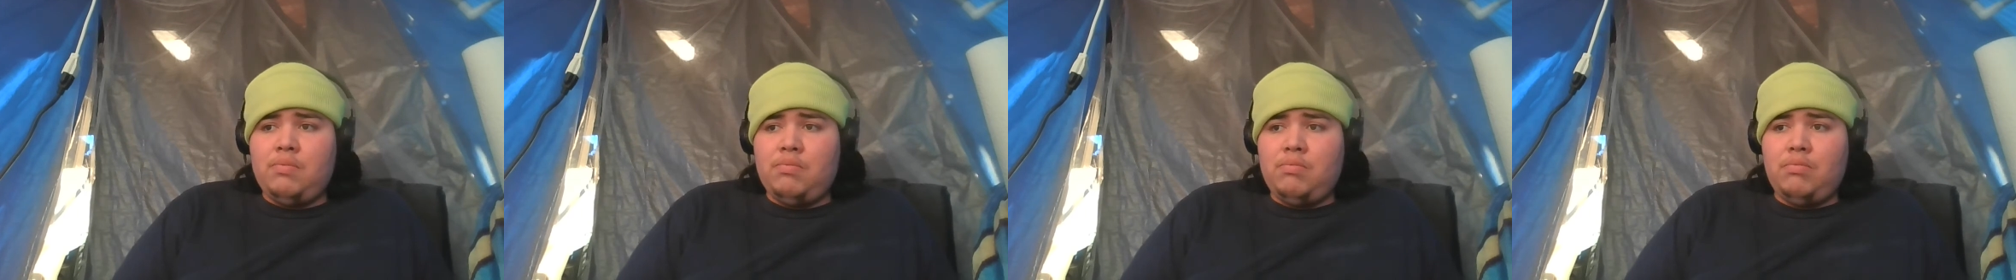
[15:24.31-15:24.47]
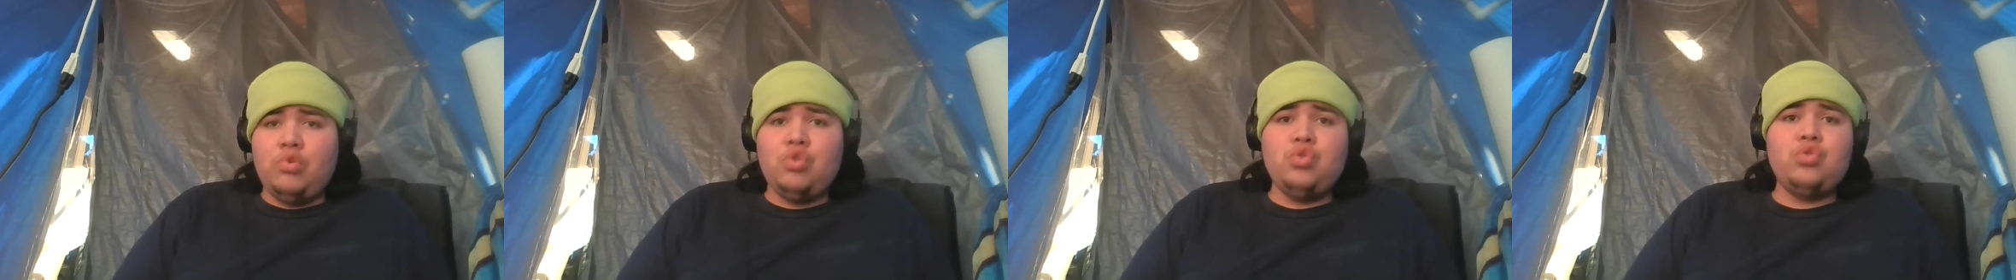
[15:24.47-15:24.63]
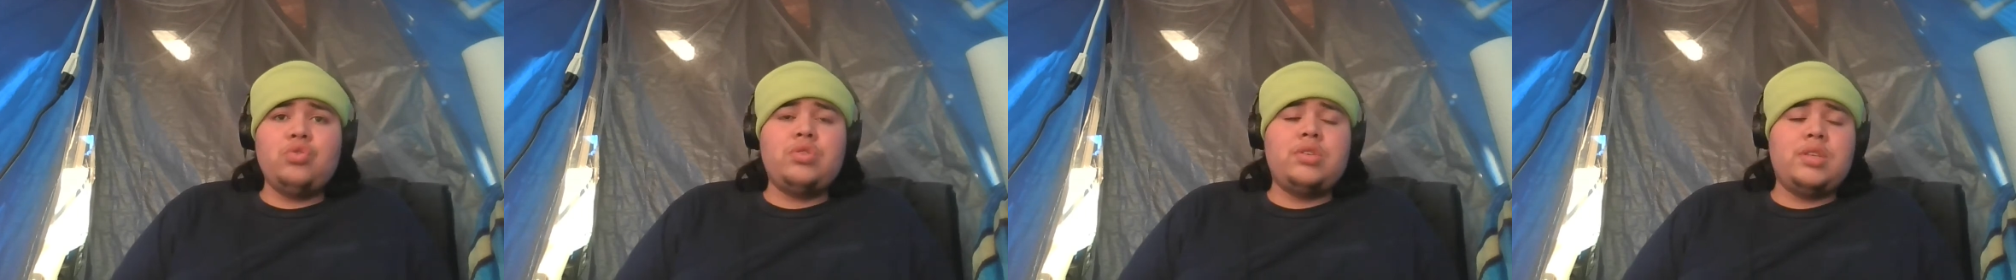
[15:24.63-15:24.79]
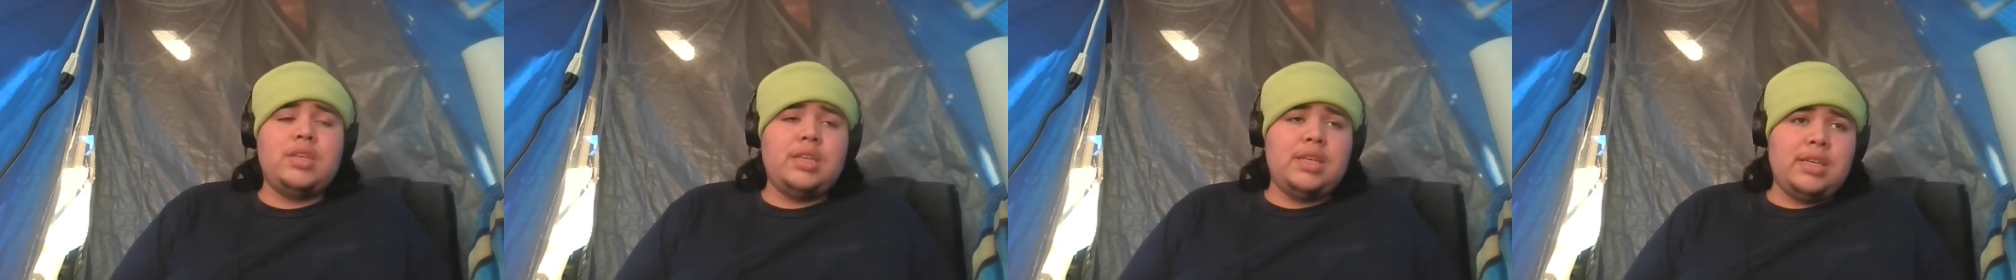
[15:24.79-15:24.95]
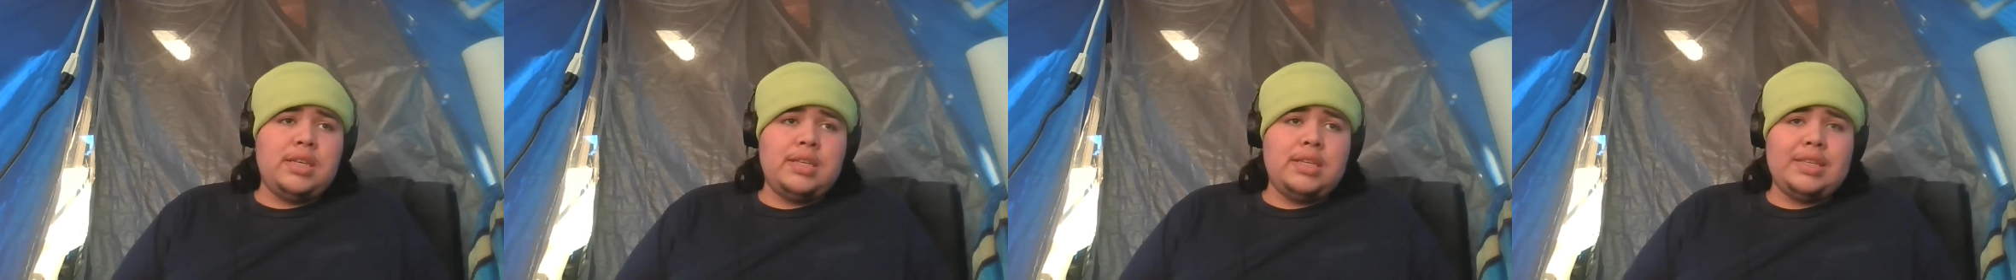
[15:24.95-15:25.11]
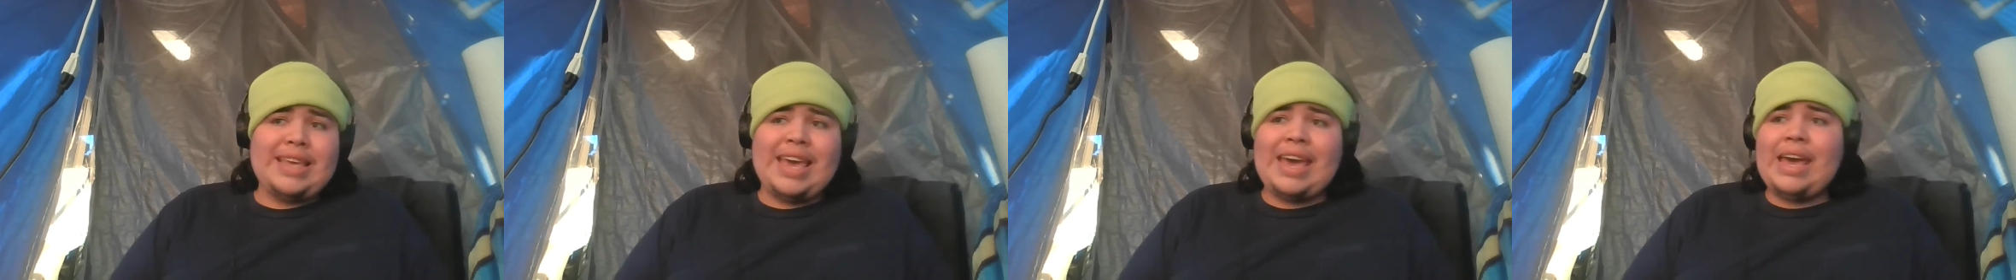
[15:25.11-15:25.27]

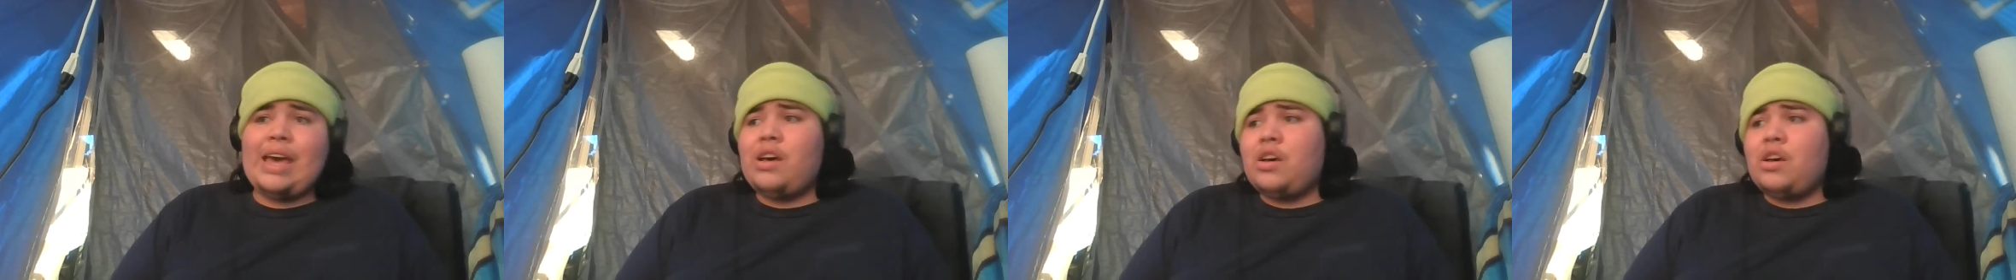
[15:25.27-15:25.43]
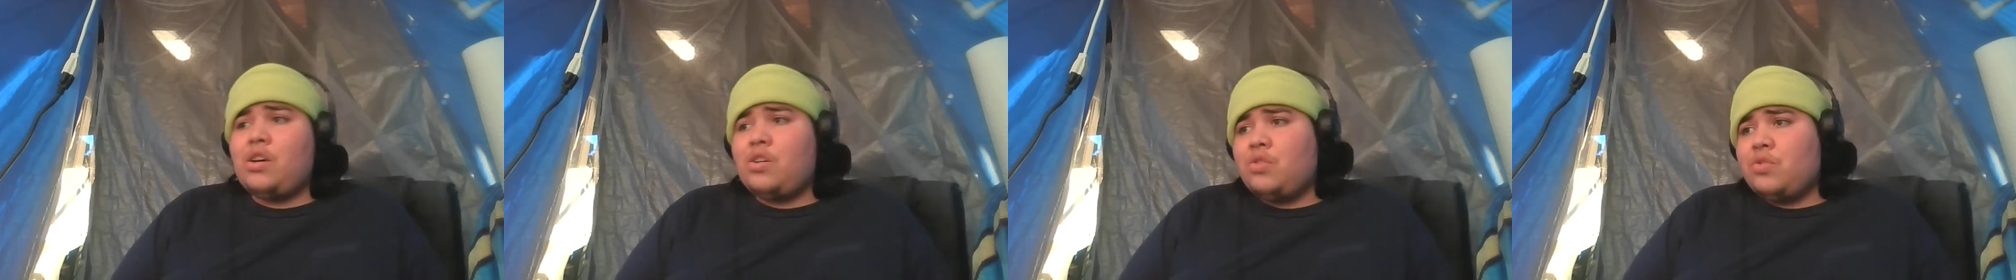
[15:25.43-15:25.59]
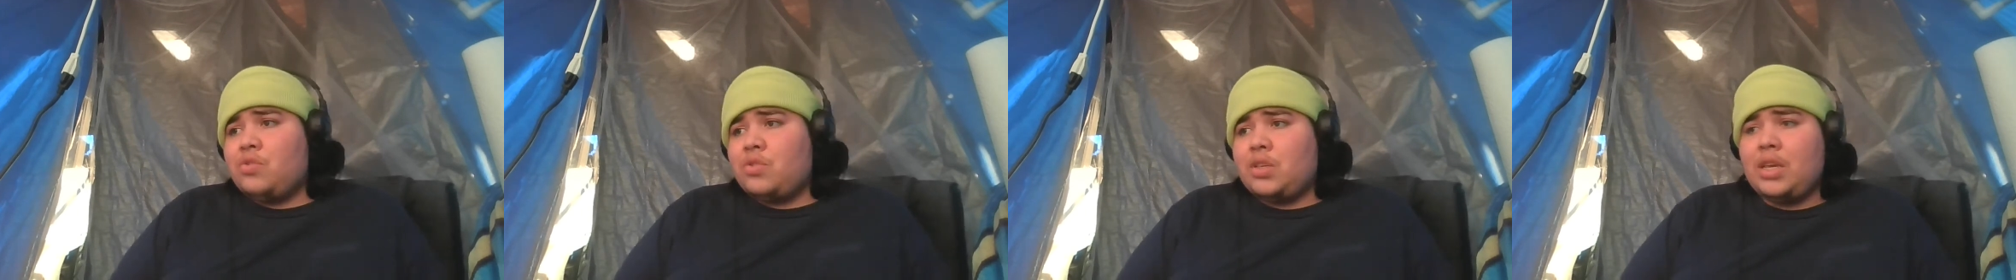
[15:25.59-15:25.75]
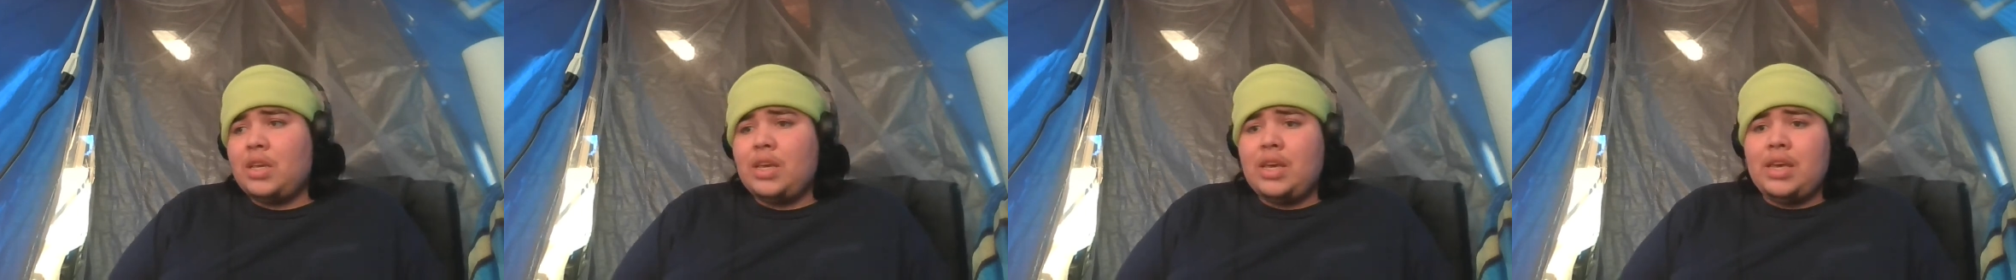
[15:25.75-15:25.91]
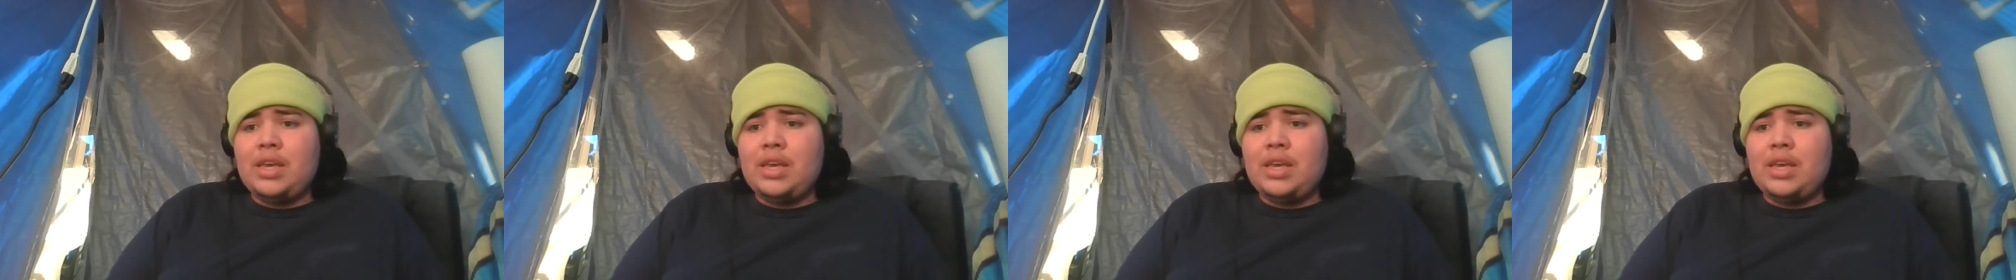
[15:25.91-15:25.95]
mooses, cows.